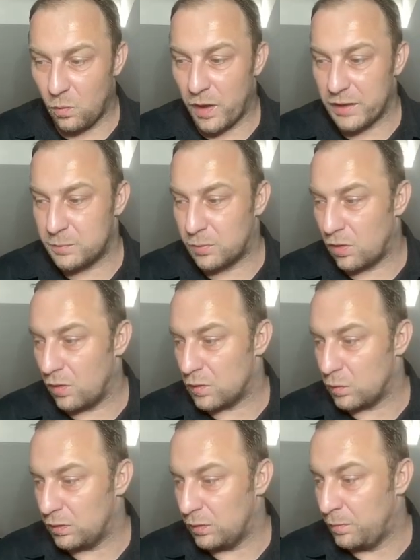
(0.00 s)
white's
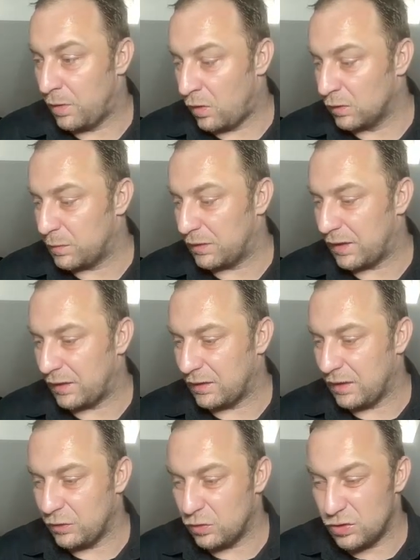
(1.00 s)
progress with the pawn, but then
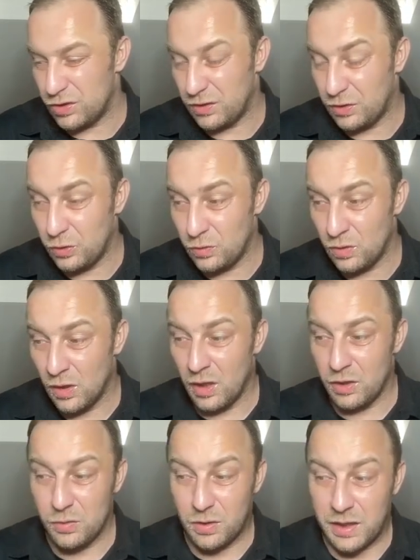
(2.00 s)
king to g2,
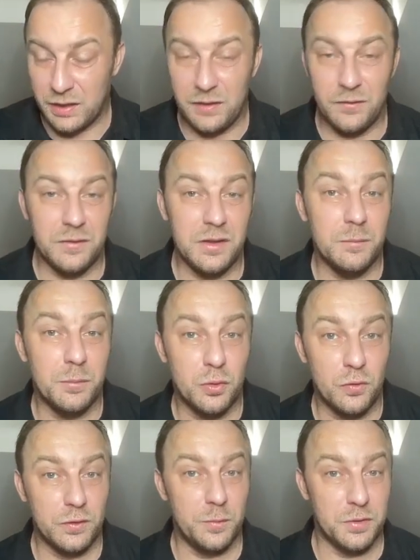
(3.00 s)
you can even
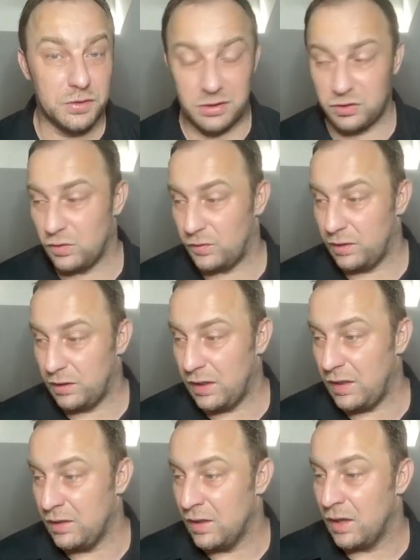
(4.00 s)
improve the position of the
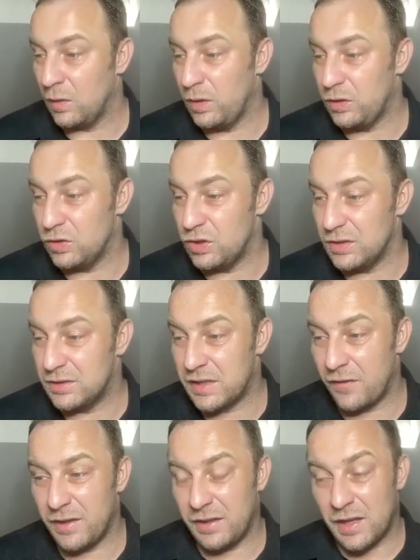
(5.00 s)
king, queen to
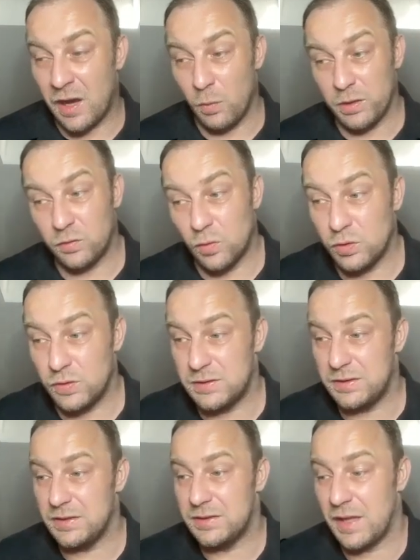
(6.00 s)
g7, and now with rook to
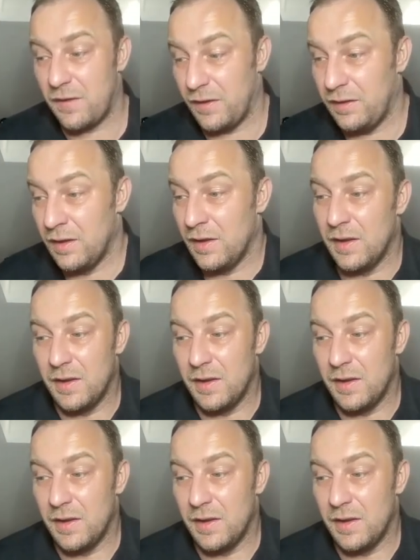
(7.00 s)
c7,